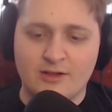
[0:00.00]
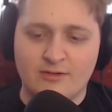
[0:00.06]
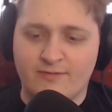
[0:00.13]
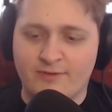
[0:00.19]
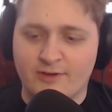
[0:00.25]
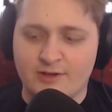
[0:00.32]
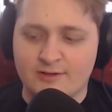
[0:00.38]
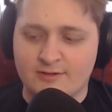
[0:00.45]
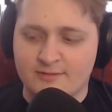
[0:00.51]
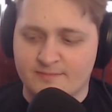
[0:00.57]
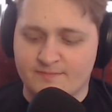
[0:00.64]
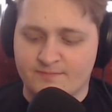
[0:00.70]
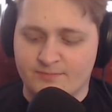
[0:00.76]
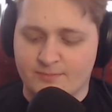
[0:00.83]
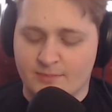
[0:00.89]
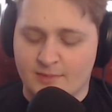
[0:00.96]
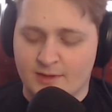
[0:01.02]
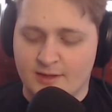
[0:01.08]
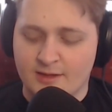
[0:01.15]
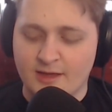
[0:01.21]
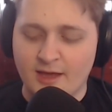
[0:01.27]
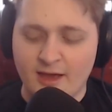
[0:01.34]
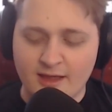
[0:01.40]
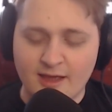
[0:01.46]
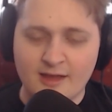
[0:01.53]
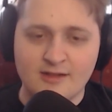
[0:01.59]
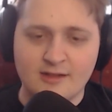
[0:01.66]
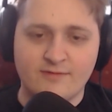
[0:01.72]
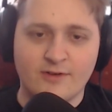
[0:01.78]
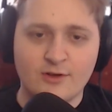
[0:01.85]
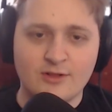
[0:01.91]
Phil.
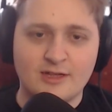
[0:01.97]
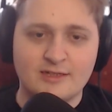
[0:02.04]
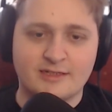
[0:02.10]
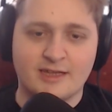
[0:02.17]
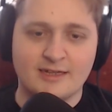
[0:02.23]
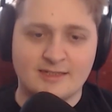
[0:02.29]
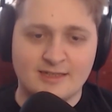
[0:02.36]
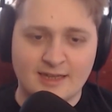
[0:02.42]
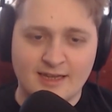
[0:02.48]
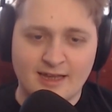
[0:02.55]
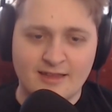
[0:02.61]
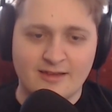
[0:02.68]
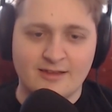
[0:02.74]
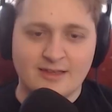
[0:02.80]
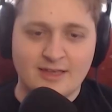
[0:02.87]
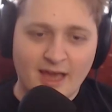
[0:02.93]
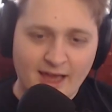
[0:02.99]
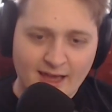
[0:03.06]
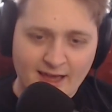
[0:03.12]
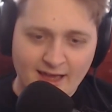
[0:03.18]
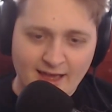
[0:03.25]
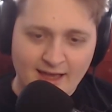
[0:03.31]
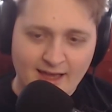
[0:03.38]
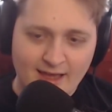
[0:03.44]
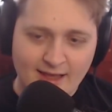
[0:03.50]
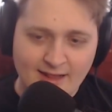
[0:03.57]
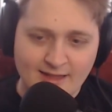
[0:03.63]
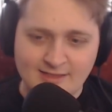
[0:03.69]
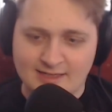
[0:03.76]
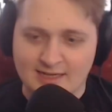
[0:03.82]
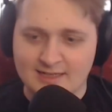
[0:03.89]
Yeah, Phil, let's get together. Yeah,
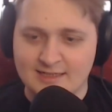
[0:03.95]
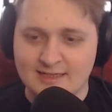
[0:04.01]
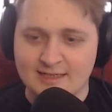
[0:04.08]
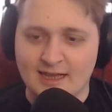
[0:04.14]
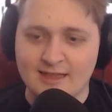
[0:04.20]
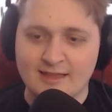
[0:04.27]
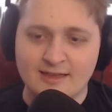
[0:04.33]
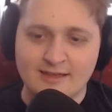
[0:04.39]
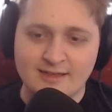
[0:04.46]
let's get together.